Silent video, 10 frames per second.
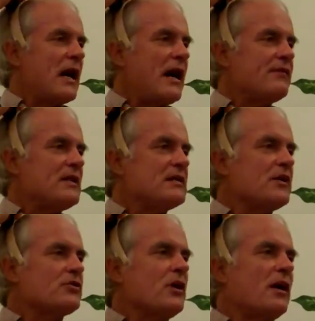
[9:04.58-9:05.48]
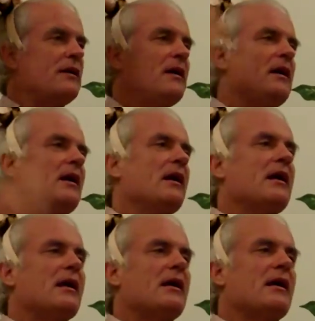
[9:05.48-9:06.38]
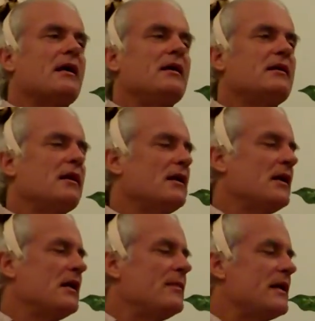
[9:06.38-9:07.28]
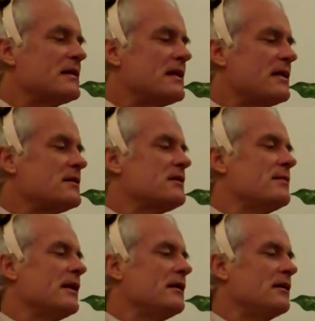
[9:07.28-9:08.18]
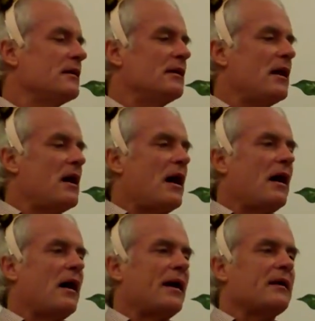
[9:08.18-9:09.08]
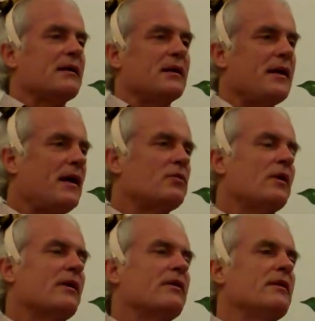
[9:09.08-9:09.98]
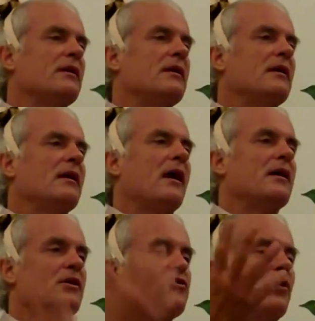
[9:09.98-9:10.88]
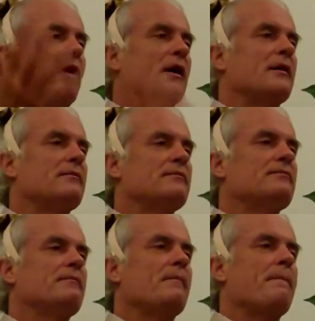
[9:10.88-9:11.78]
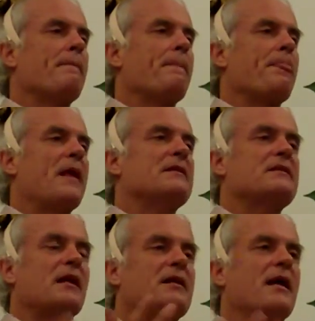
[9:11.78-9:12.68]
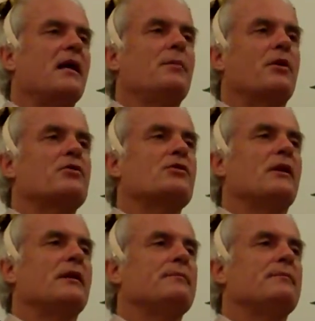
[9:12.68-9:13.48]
have these ears on, anything anybody says to me, I can connect with and enjoy instead of taking it personally.